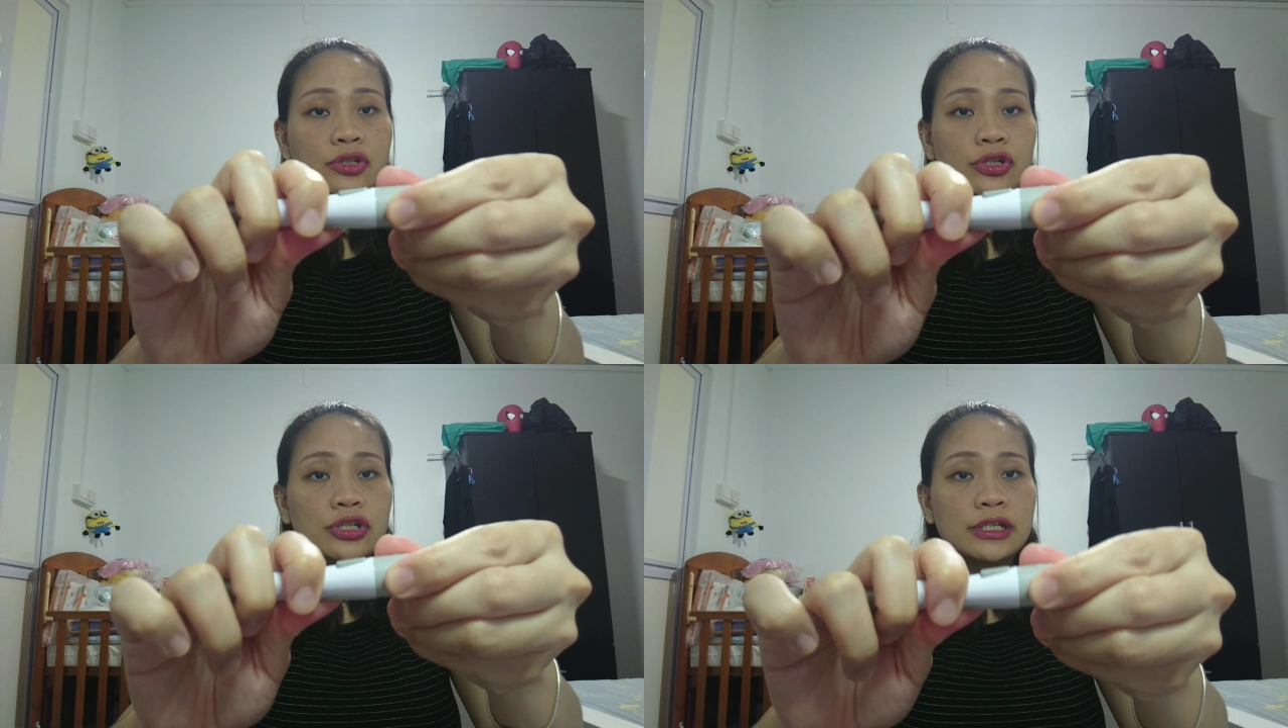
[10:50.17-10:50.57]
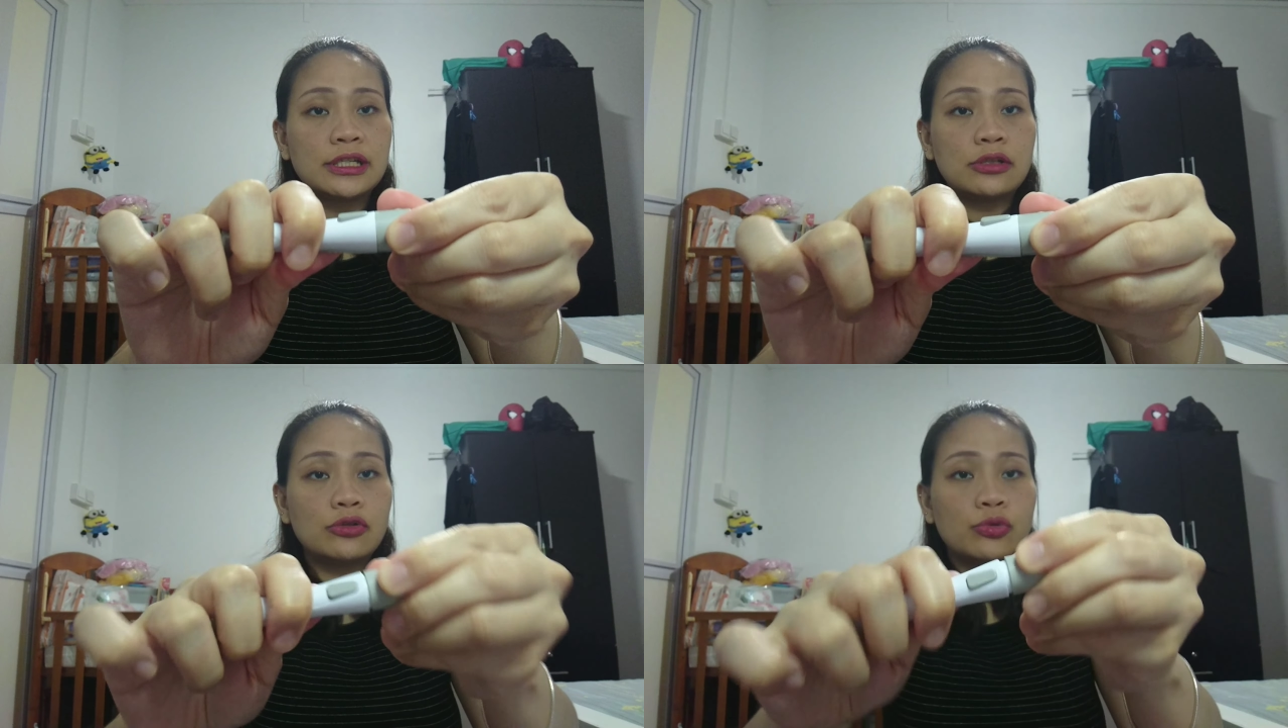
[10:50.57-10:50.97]
So you
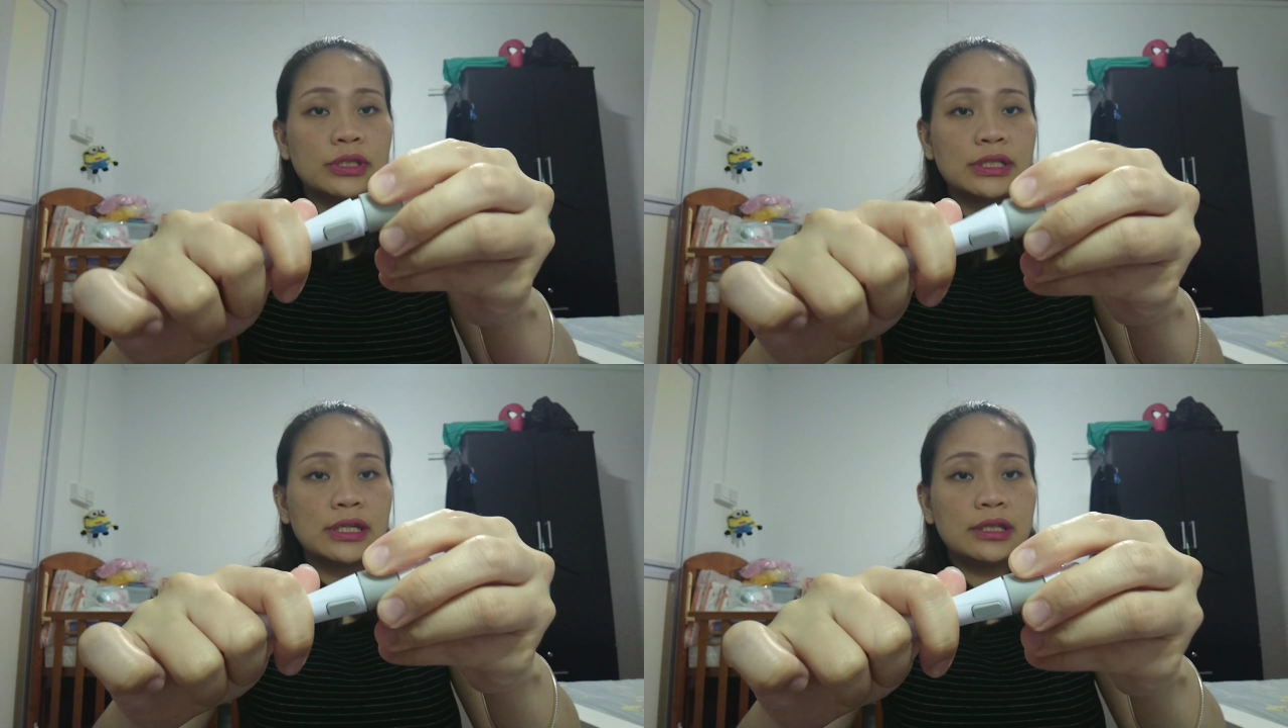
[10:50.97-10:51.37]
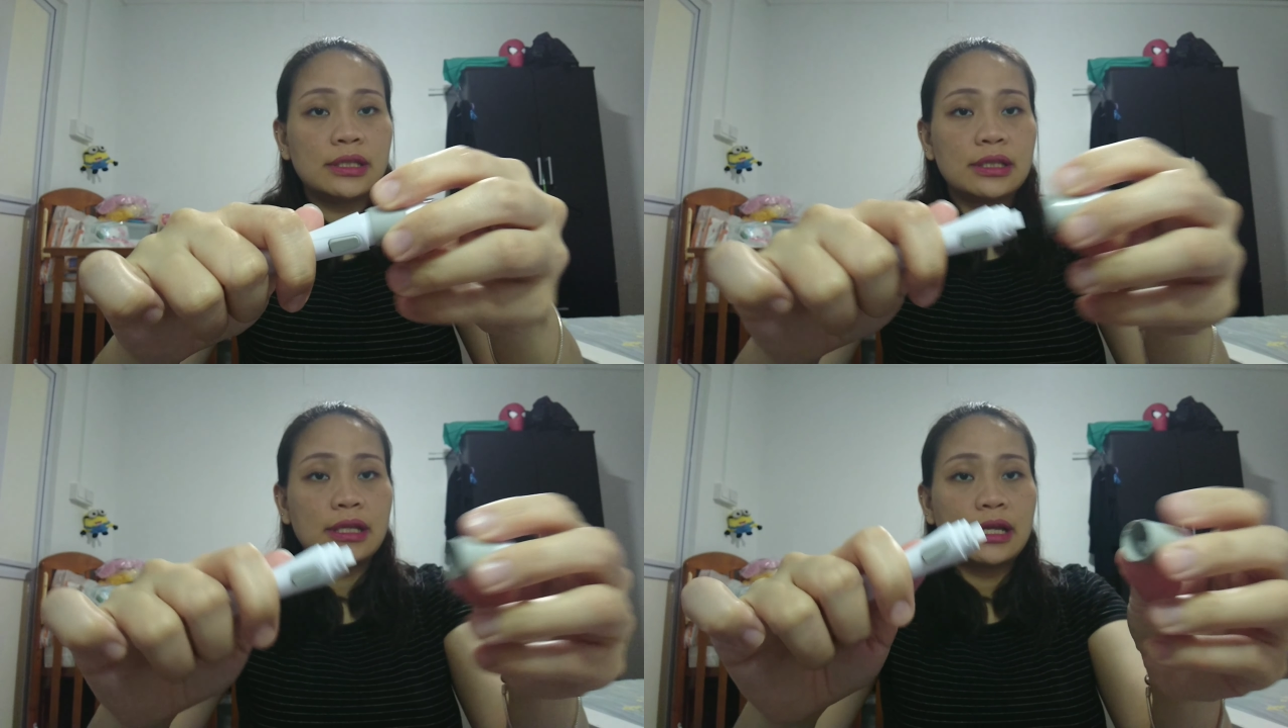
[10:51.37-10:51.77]
just need to twist it,
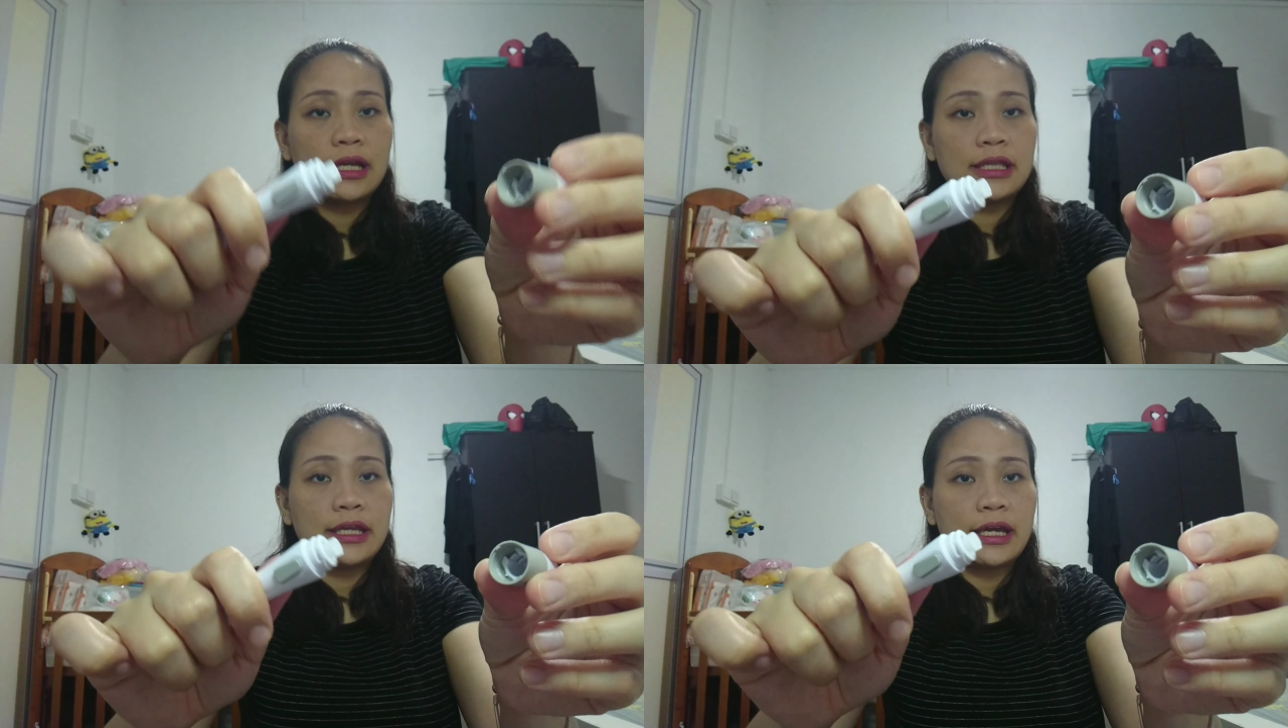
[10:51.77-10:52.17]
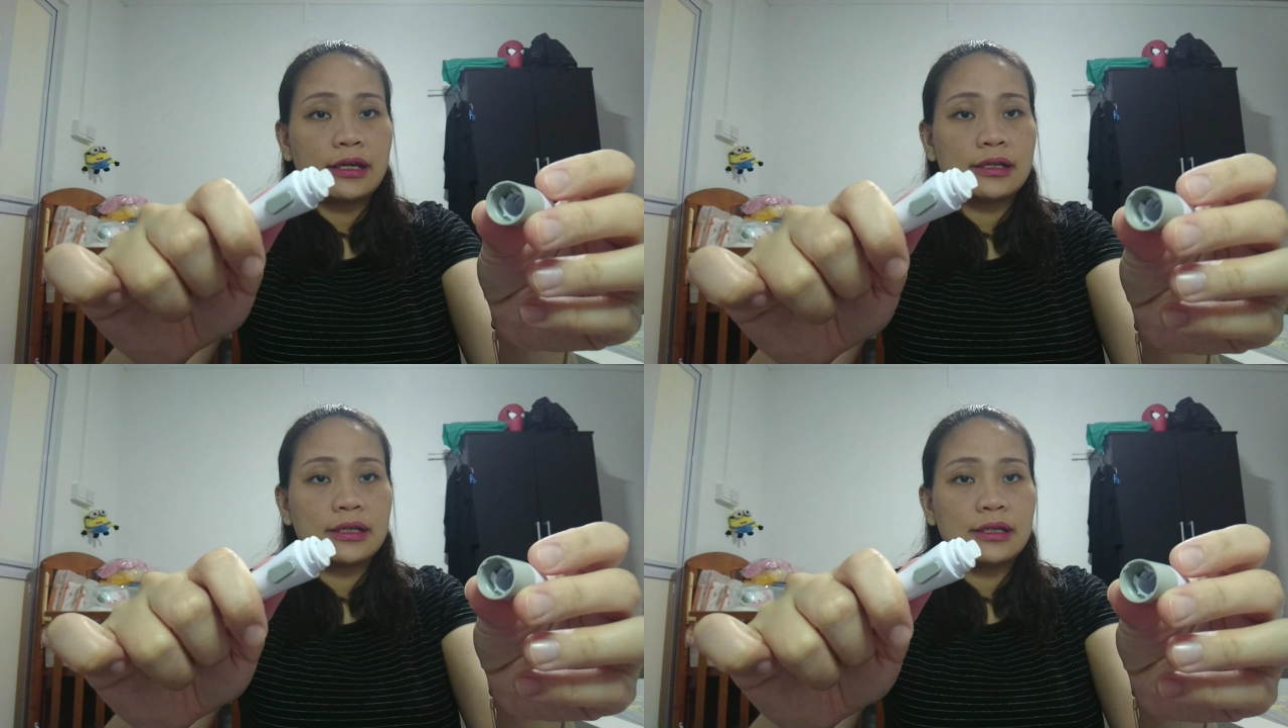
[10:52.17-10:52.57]
and yeah.